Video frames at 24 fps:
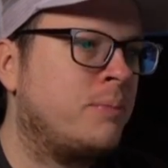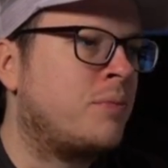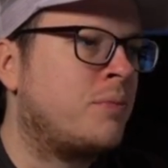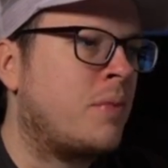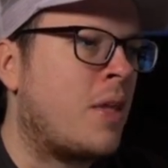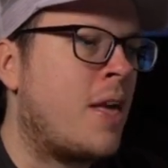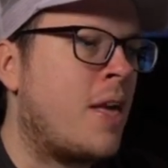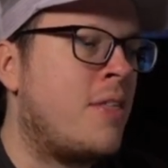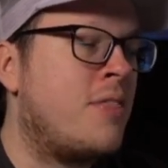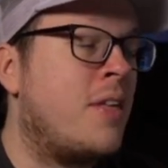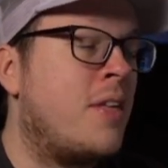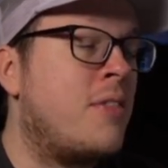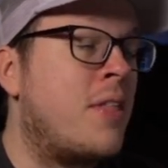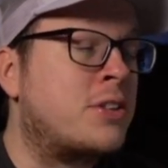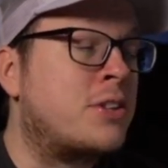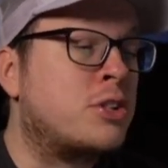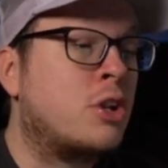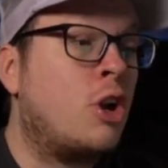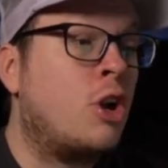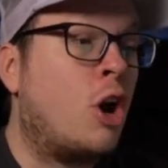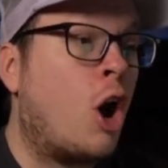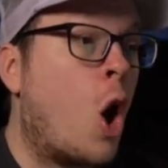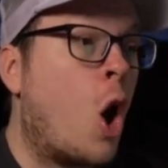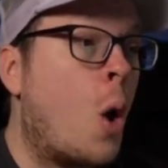And then that's
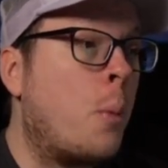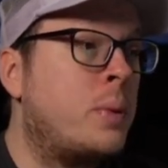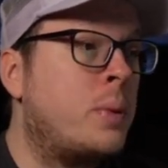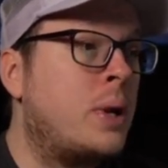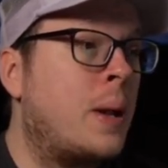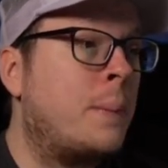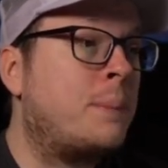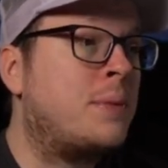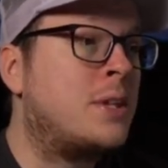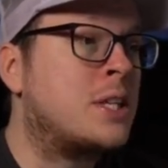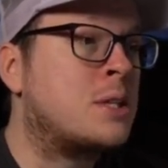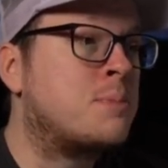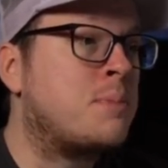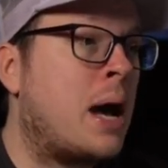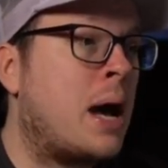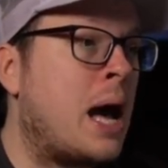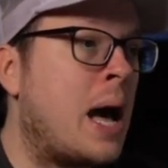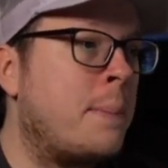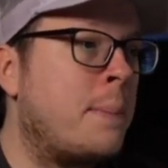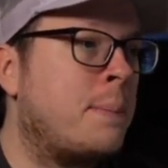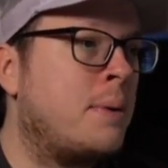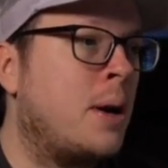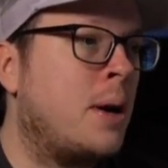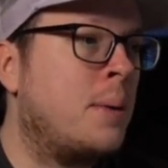going to open up this
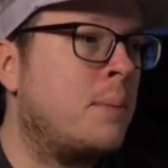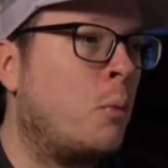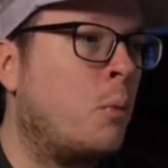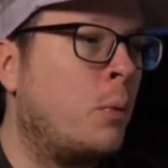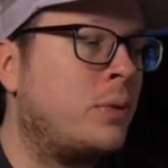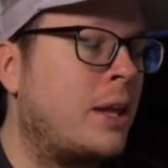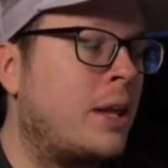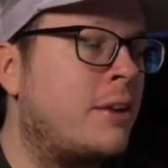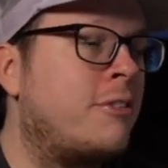pop-up with